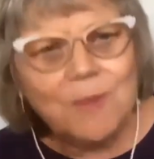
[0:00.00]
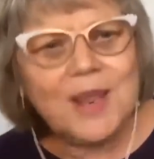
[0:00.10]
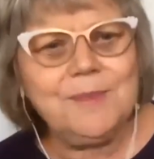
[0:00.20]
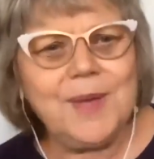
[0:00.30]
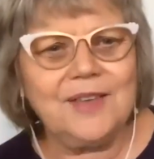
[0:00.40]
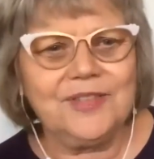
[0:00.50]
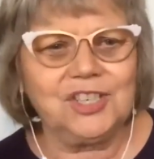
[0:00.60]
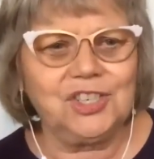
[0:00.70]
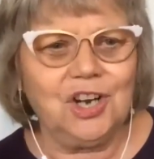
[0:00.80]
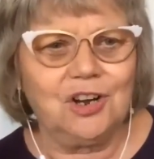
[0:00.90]
me about
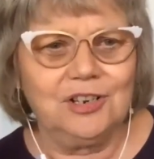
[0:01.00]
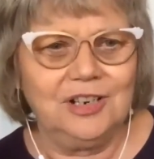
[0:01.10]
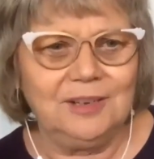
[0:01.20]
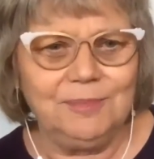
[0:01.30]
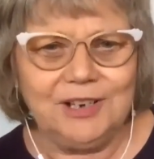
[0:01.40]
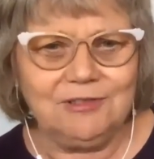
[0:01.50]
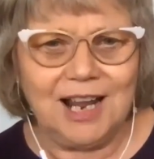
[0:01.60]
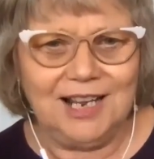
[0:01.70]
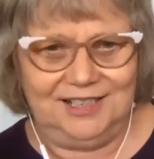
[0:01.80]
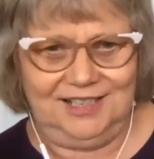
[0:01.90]
this show, it'll be
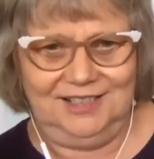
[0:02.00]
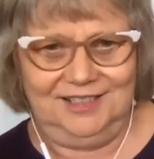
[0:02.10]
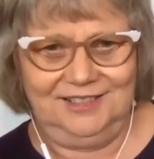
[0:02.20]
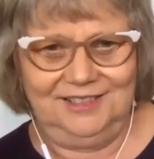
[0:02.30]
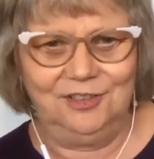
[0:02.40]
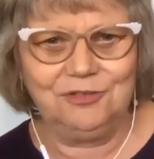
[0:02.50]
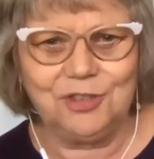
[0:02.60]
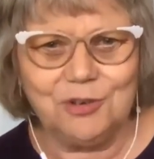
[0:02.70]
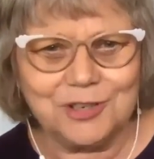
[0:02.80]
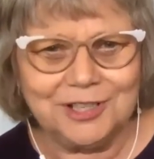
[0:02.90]
great.
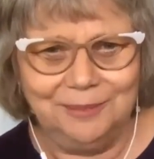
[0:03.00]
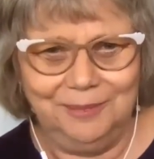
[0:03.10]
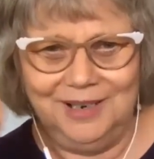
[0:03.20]
Looks awesome.